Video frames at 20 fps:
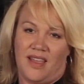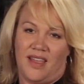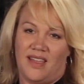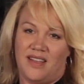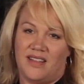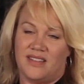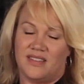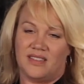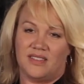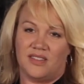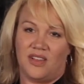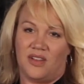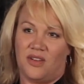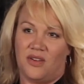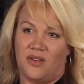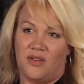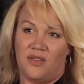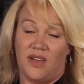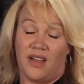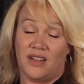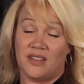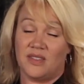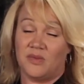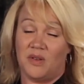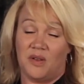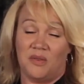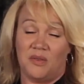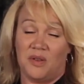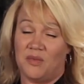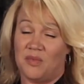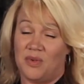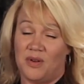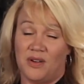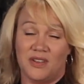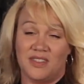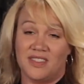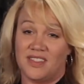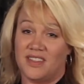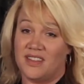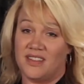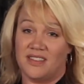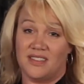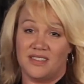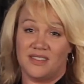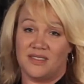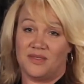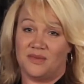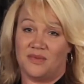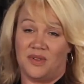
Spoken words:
And so that's what one purse is.